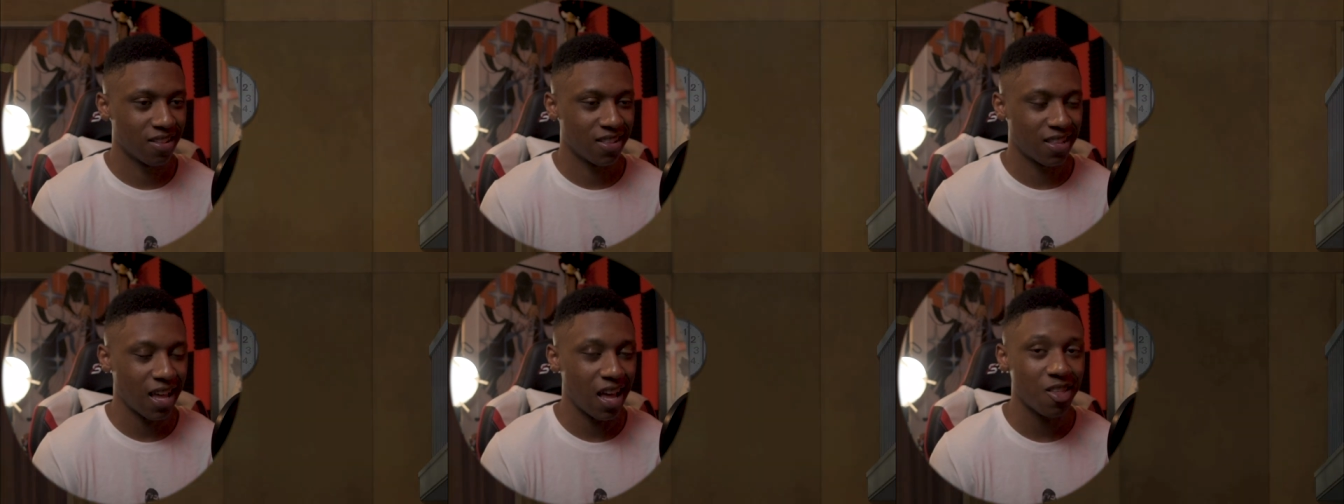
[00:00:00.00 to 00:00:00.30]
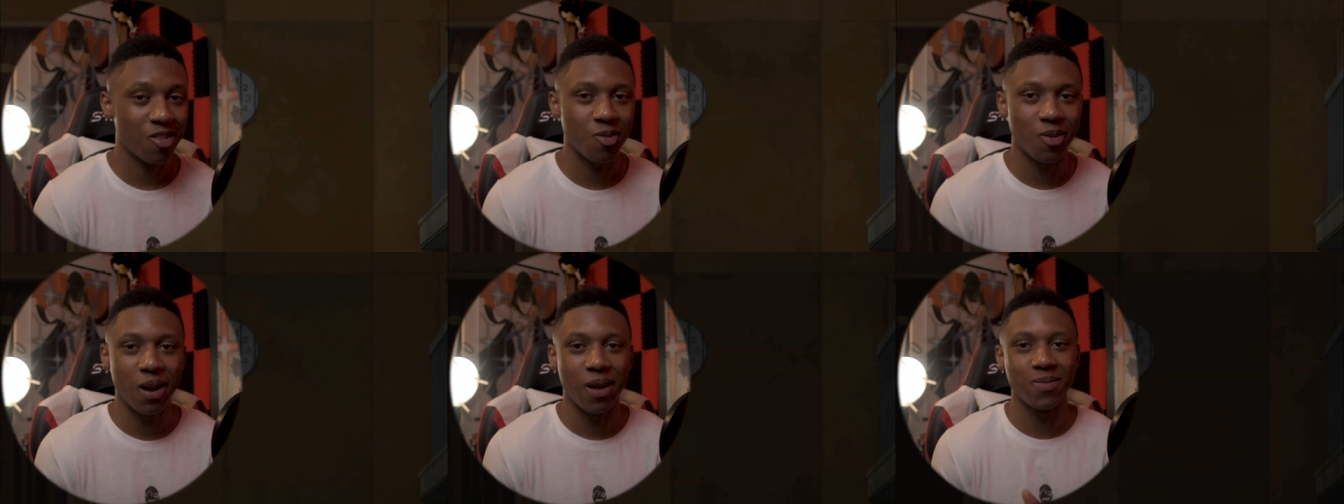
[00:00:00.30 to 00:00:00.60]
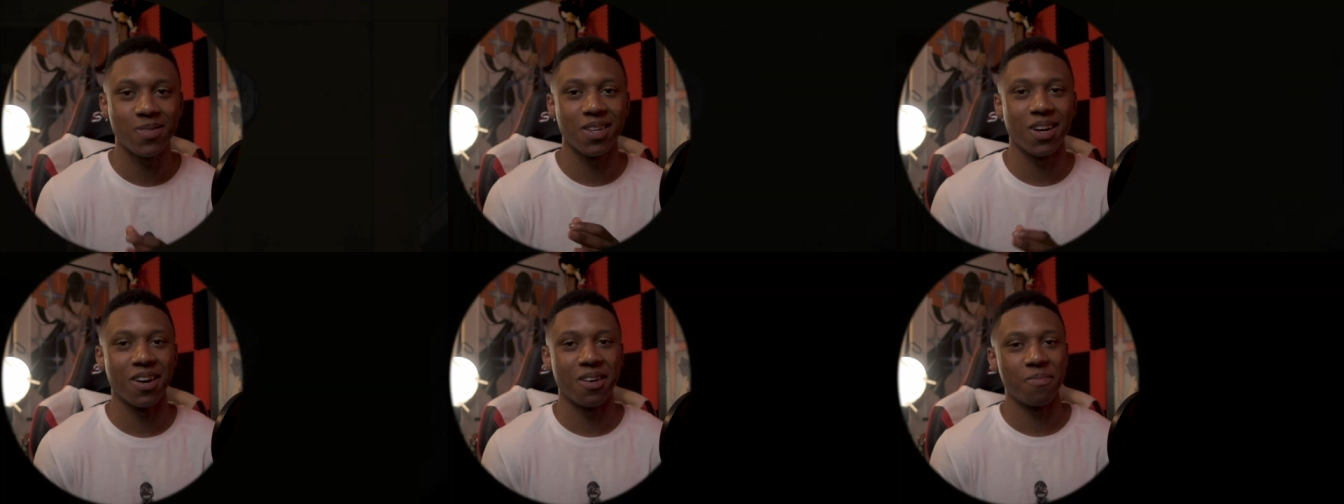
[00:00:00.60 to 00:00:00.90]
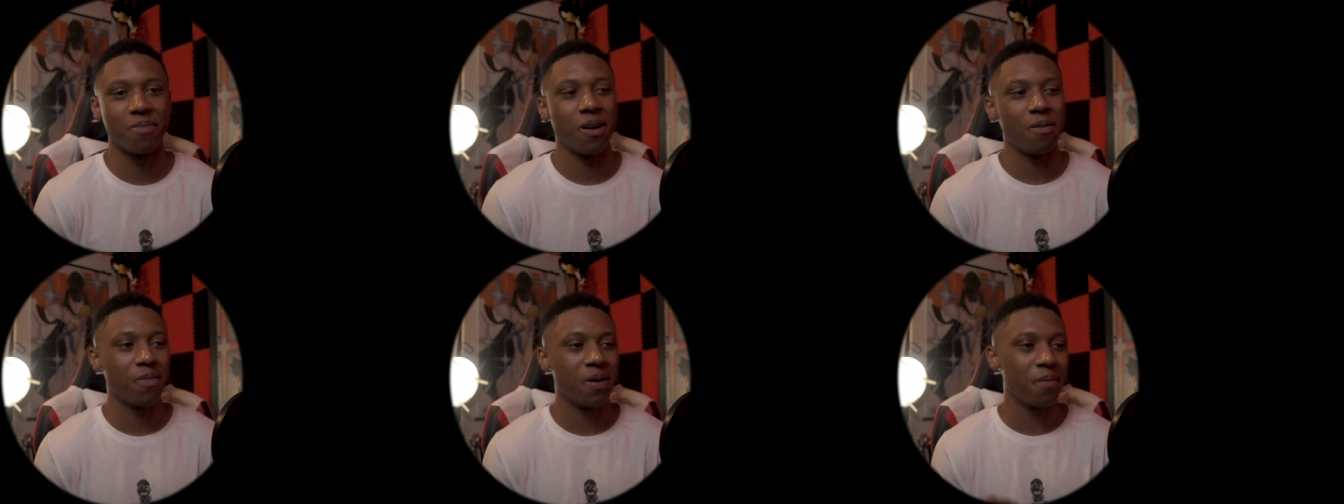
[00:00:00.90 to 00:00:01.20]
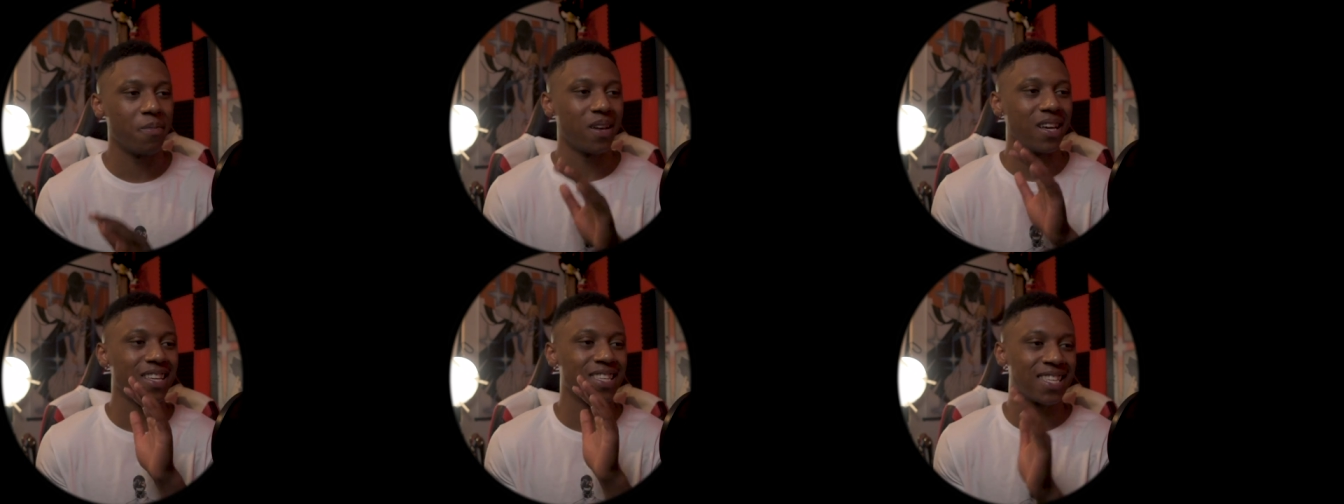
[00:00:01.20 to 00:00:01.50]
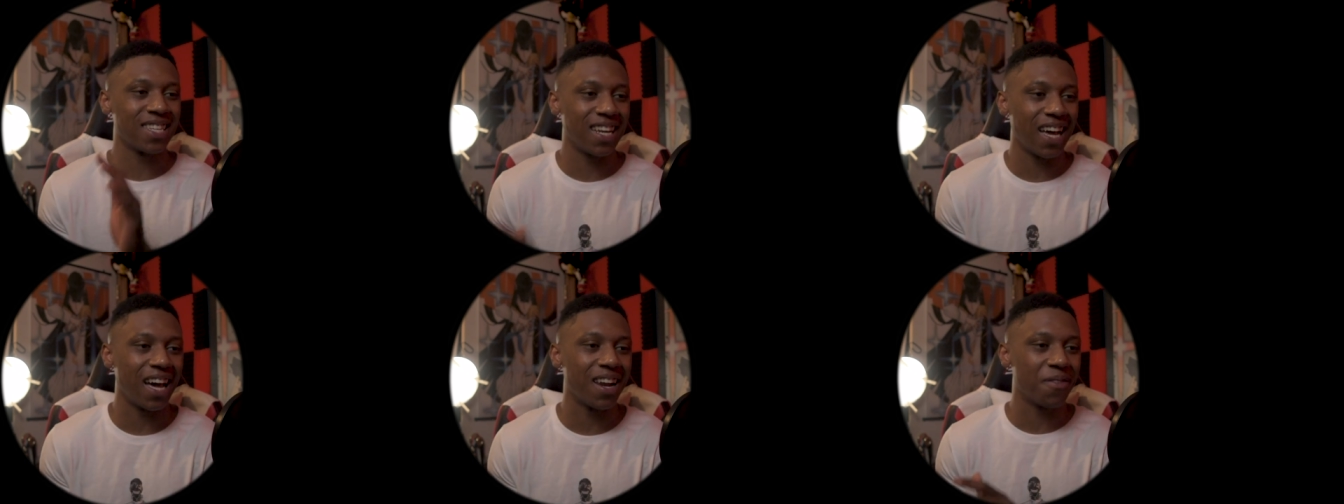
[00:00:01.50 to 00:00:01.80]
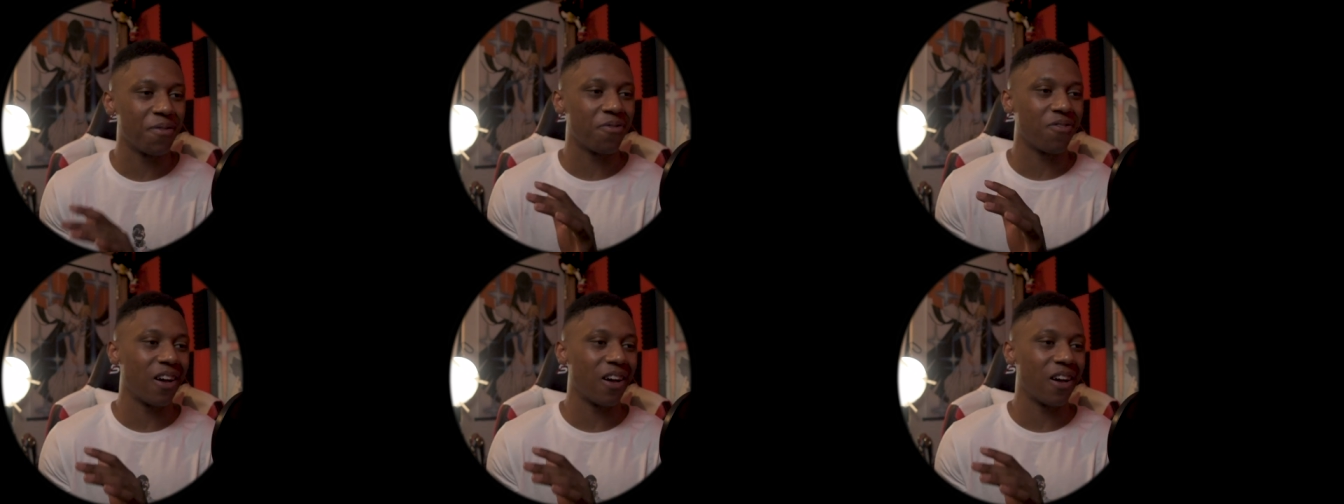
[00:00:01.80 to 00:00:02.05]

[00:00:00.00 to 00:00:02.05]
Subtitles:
That's what I'm talking about. My man, she not have